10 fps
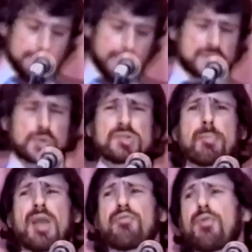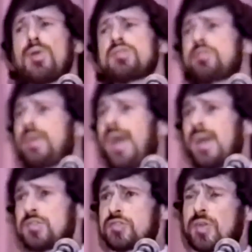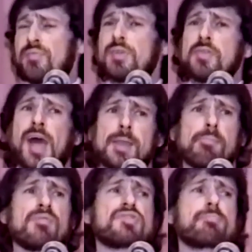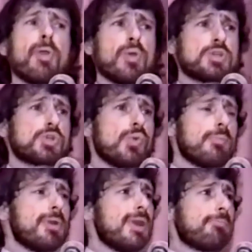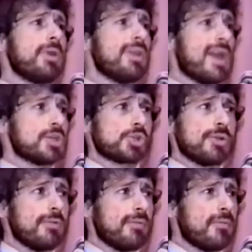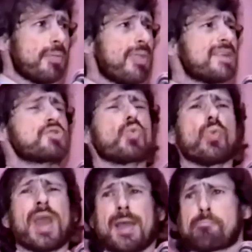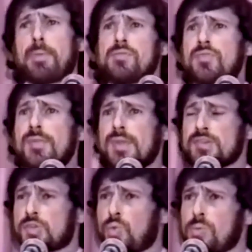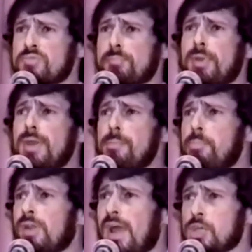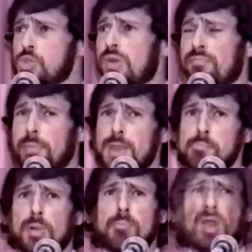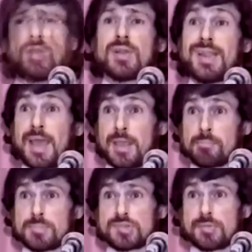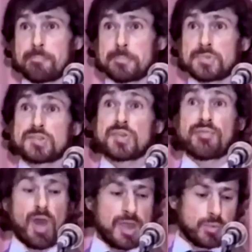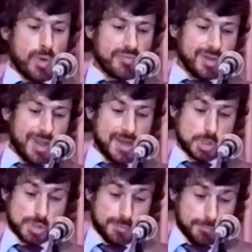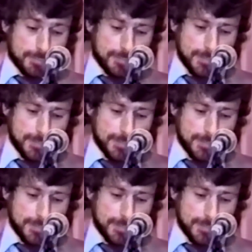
This was my first taste of the type of spiritual manipulation that's rampant in these groups manipulation of people by claims to divine revelation.